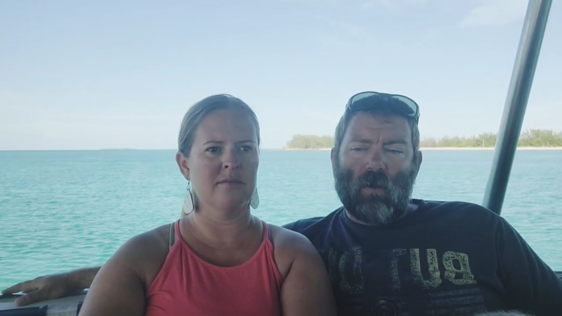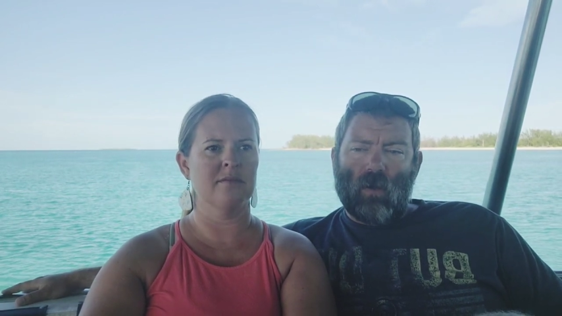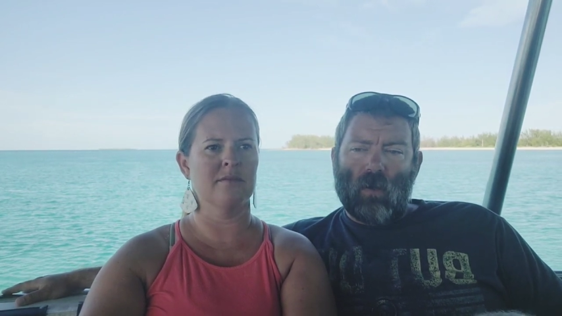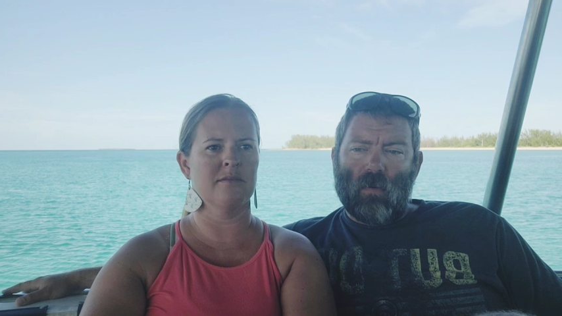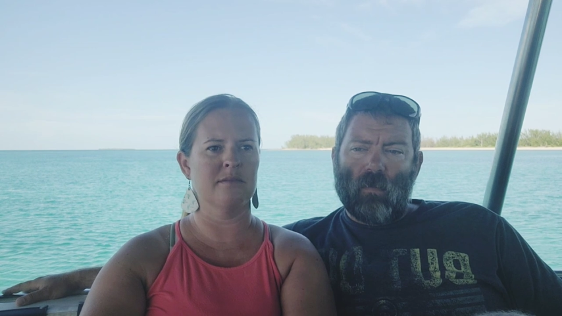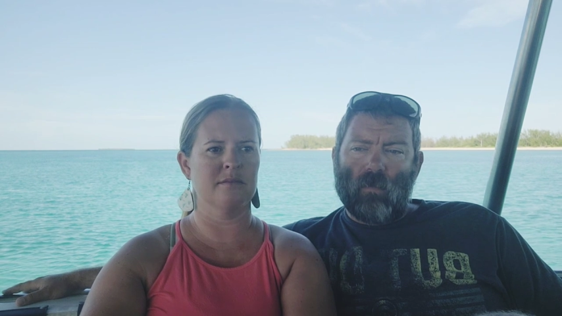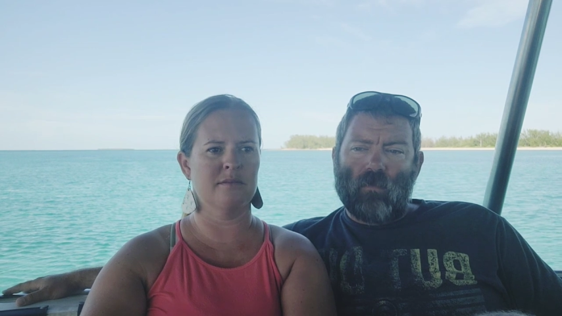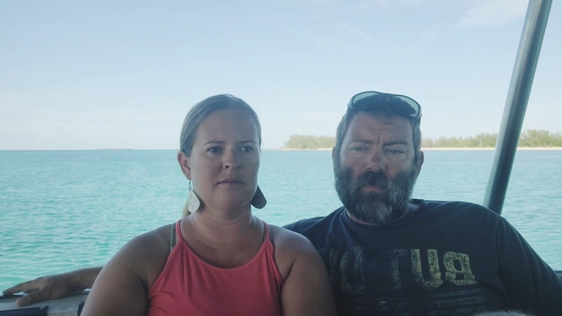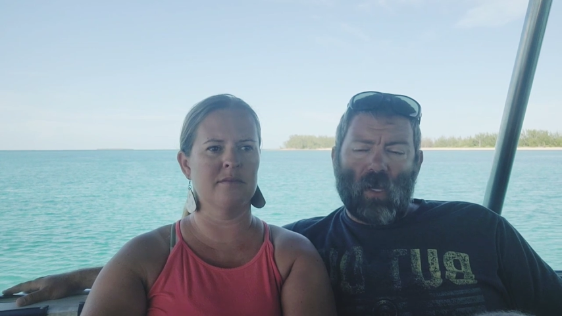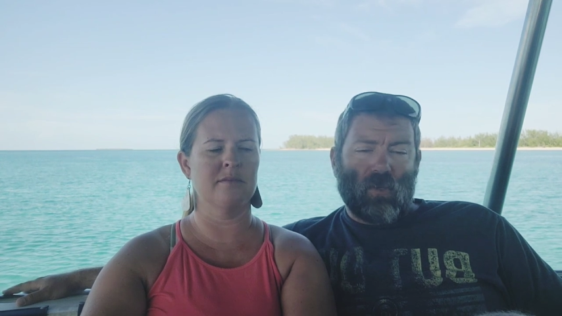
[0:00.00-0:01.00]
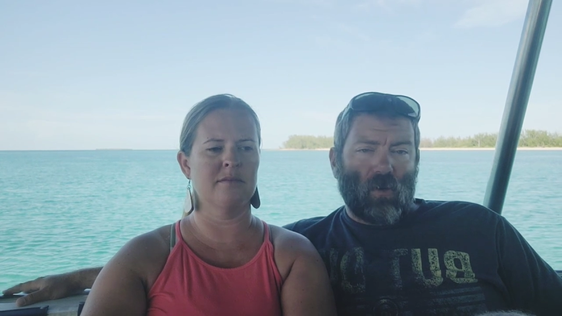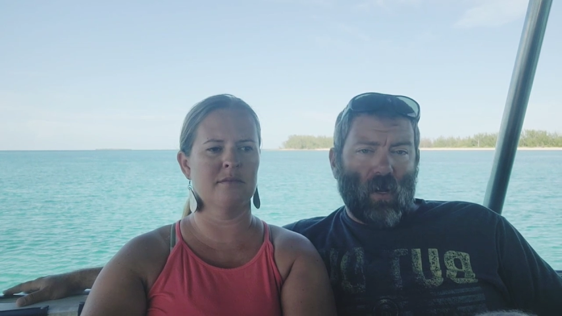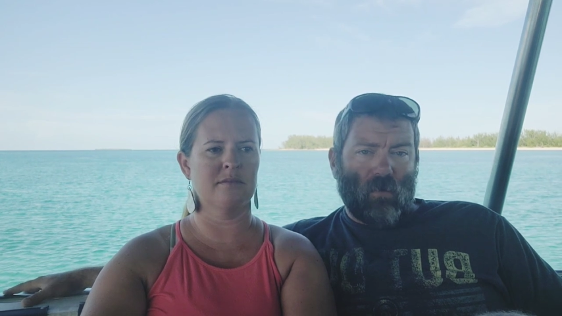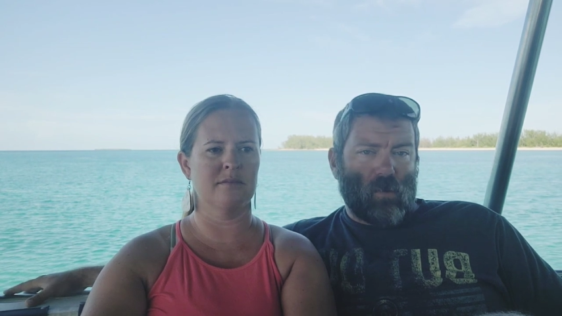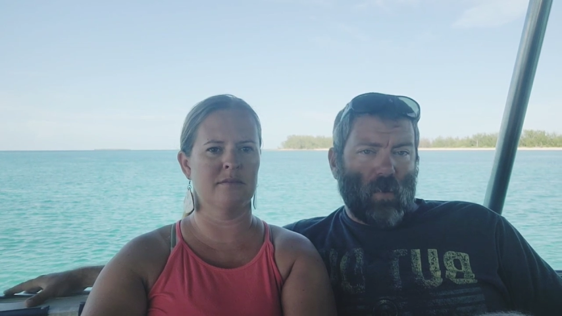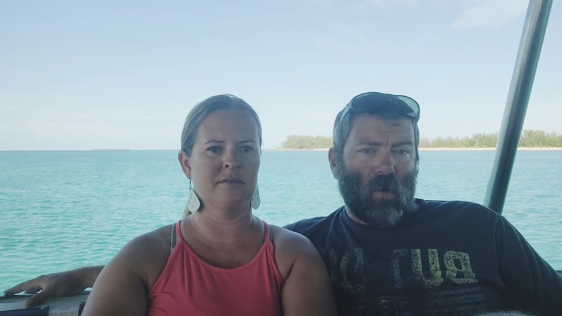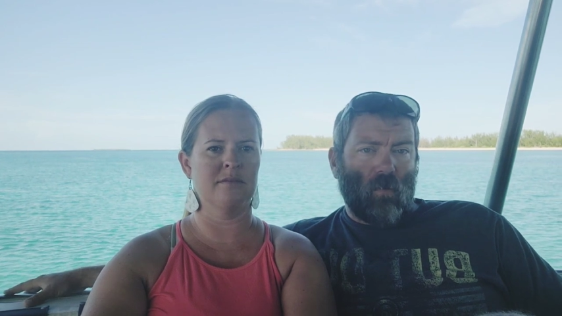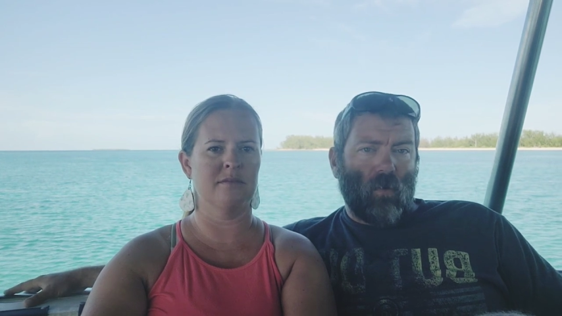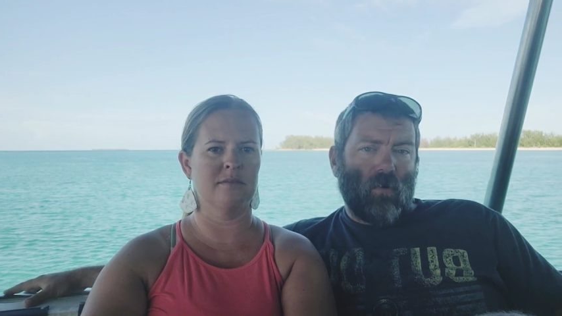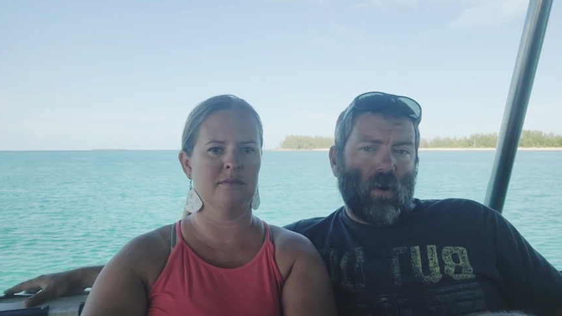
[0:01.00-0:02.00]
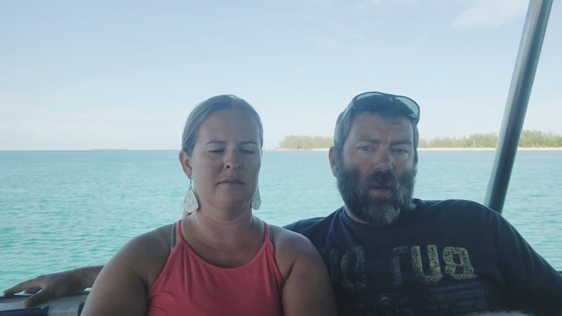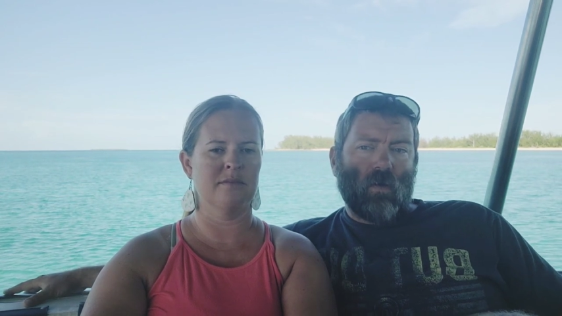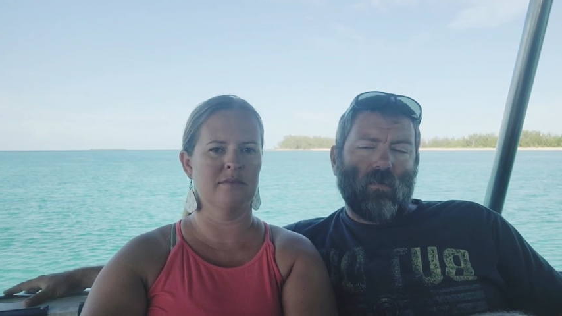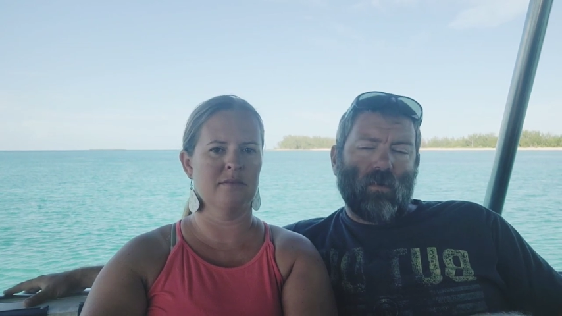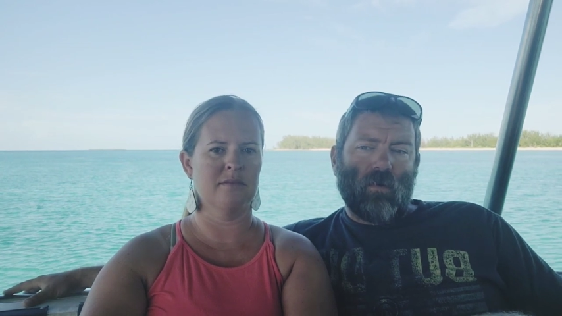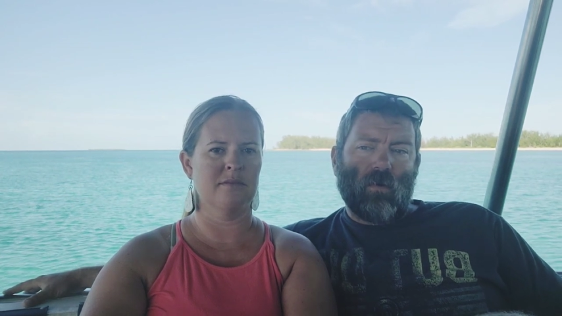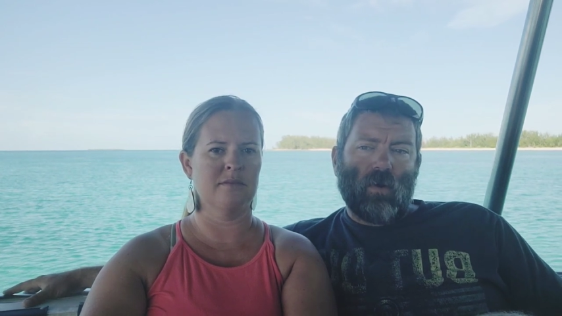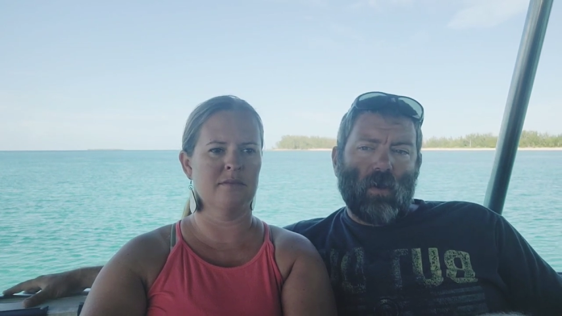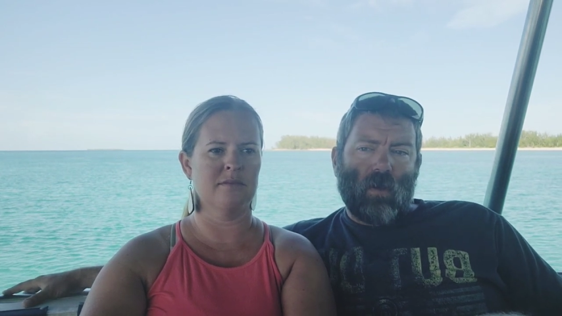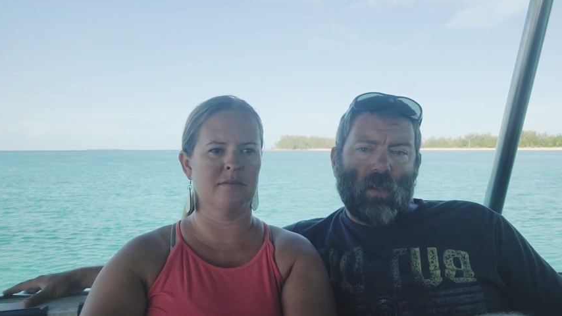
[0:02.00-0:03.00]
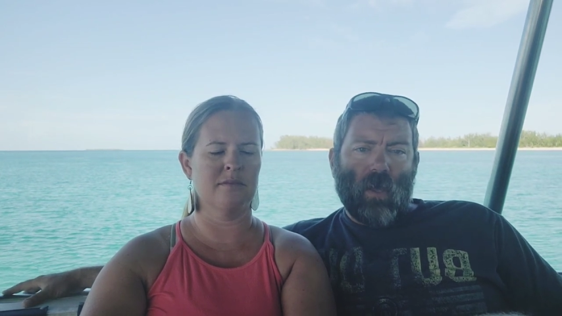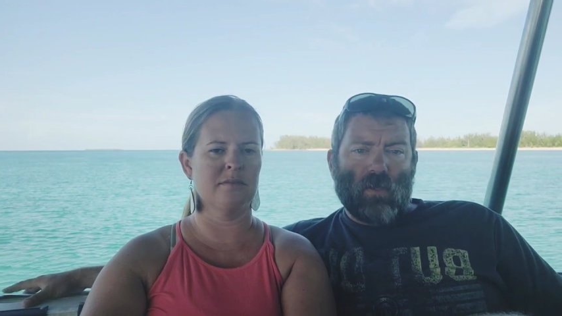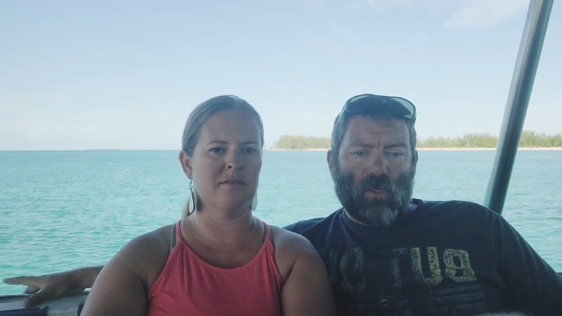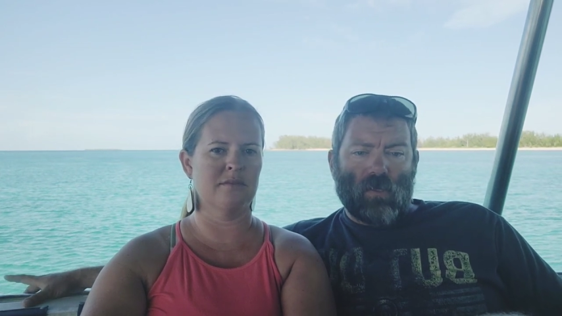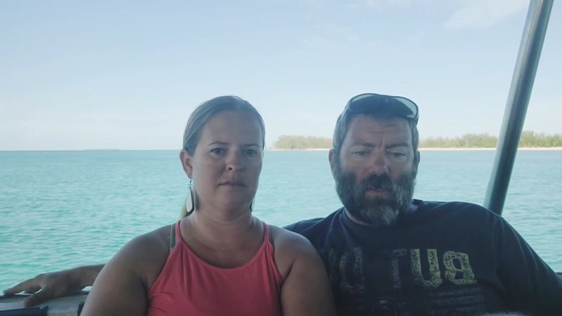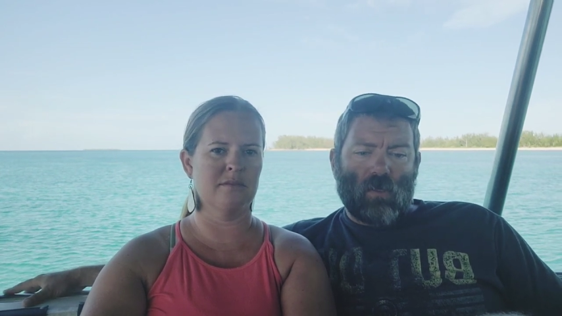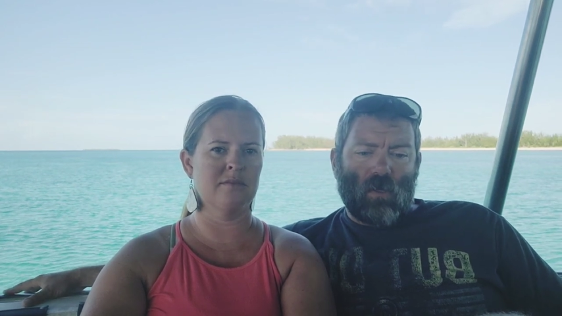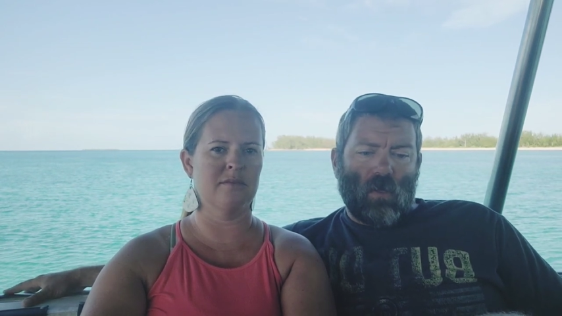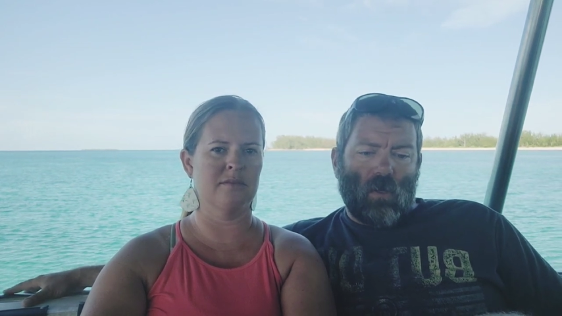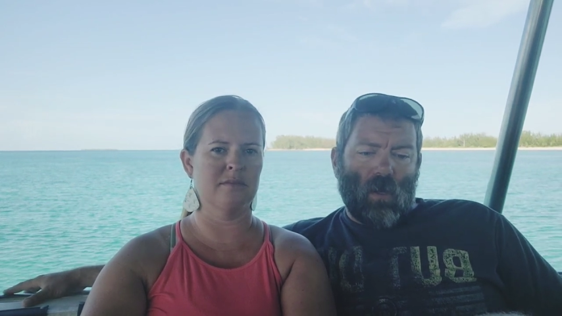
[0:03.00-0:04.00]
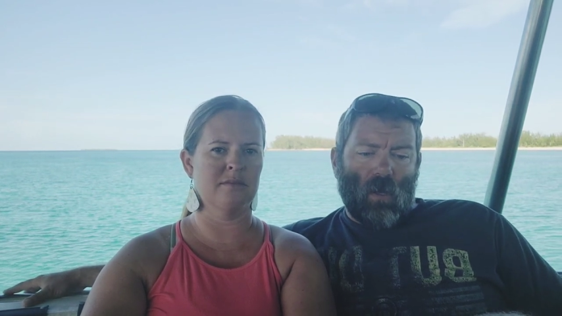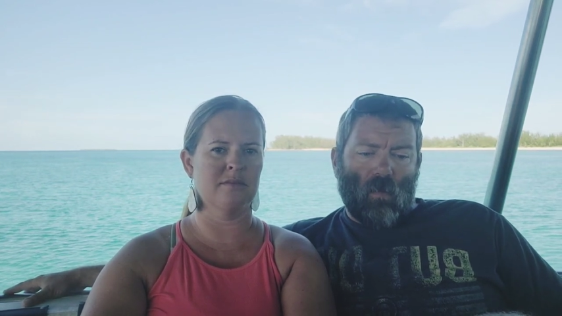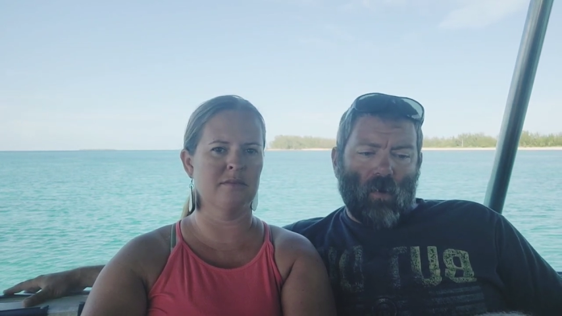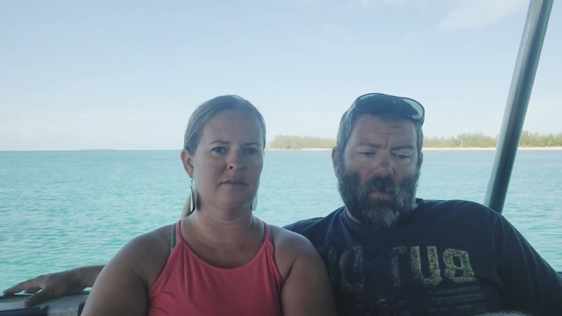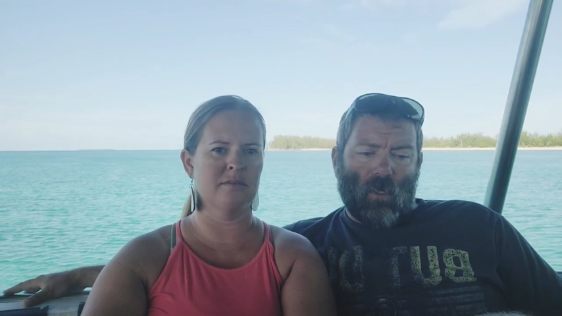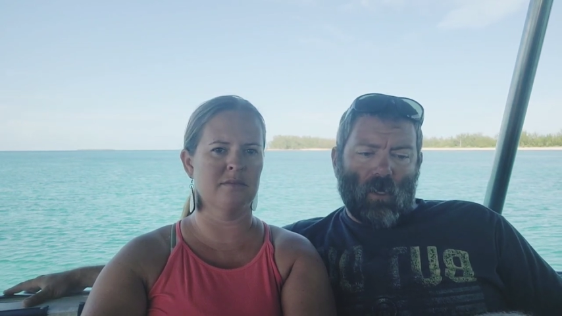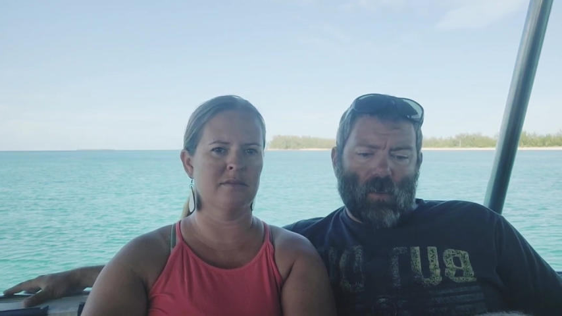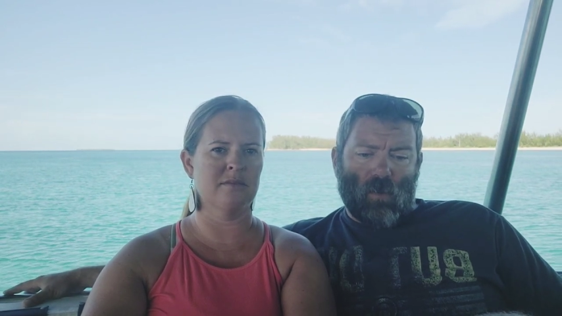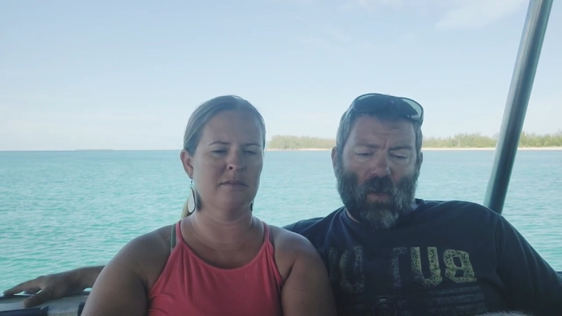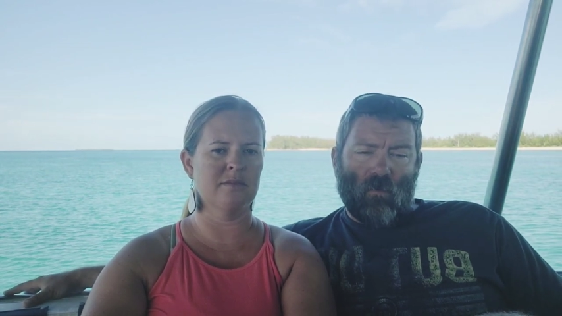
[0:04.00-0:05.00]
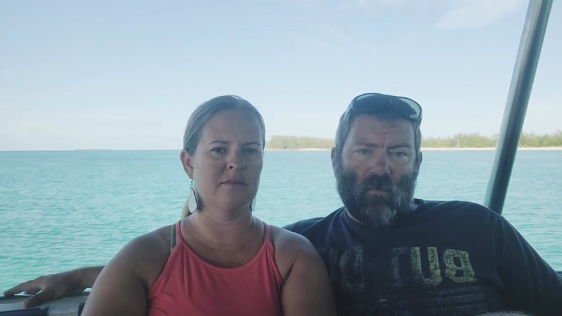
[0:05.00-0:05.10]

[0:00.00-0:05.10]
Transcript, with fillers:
Speaker 1: Um, I don't have a spare on board right now for the engines, um, but because we have